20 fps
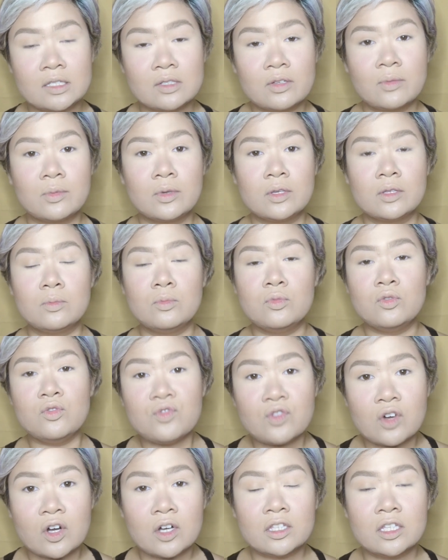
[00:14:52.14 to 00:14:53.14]
so I'm gonna
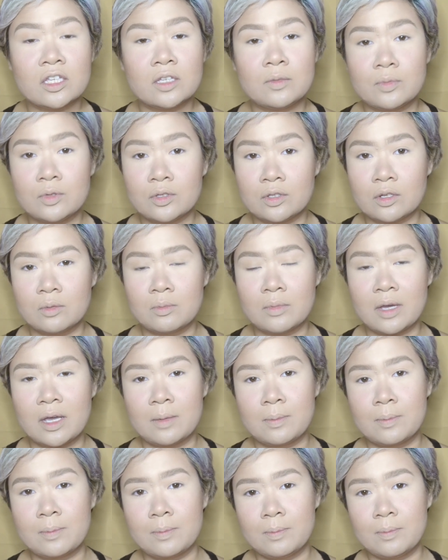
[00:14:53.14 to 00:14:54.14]
move on and put on my
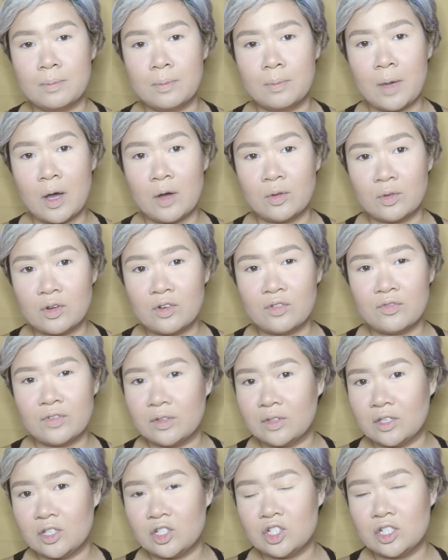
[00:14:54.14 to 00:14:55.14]
powder
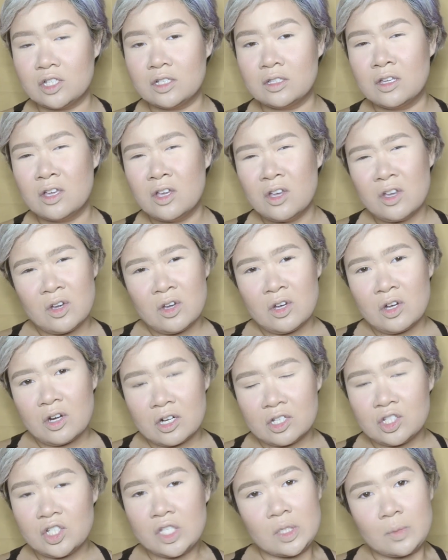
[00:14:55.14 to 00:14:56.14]
foundation,
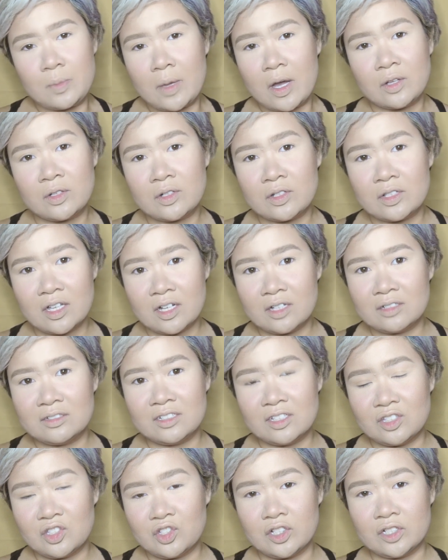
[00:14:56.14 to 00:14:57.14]
or just powder down
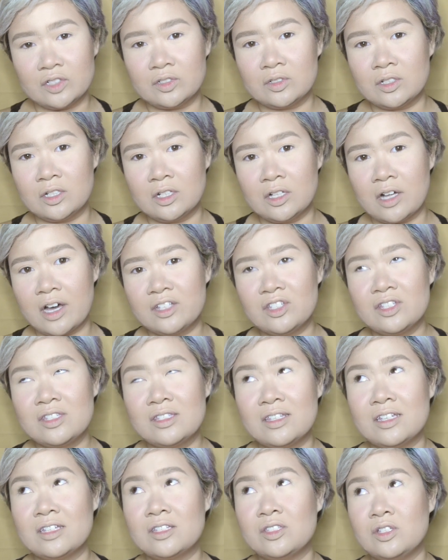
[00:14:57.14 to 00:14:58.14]
in general. I
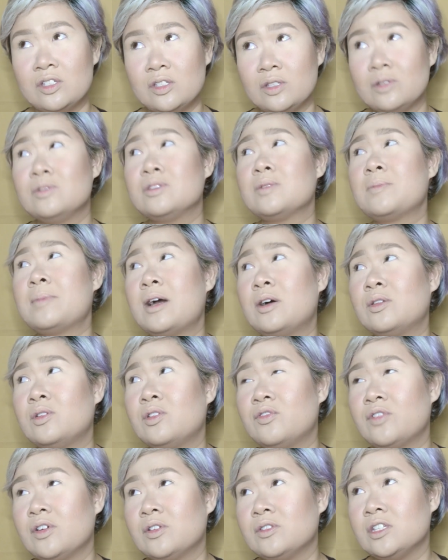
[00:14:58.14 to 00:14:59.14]
just like to use a powder
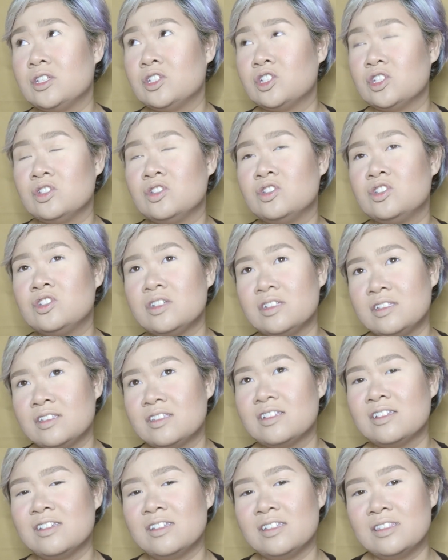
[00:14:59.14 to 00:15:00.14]
foundation just
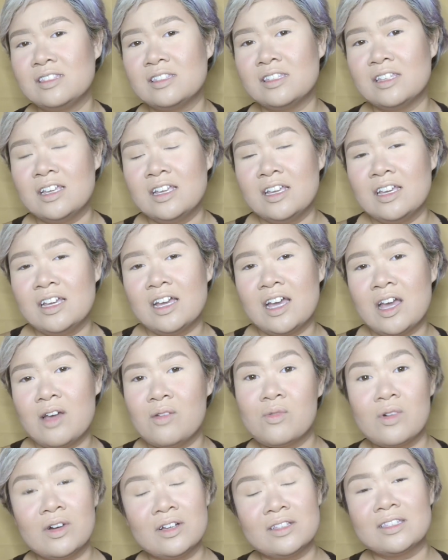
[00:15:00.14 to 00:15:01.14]
because I
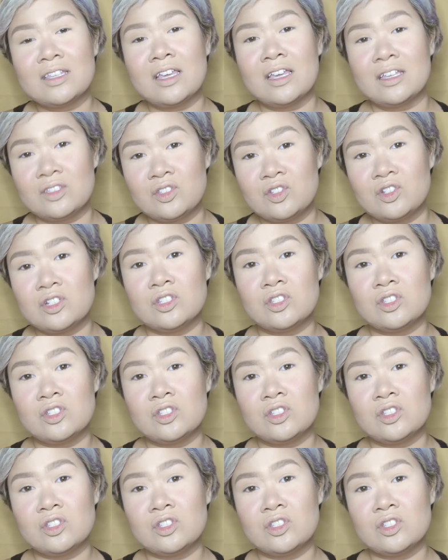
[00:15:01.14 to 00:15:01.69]
want extra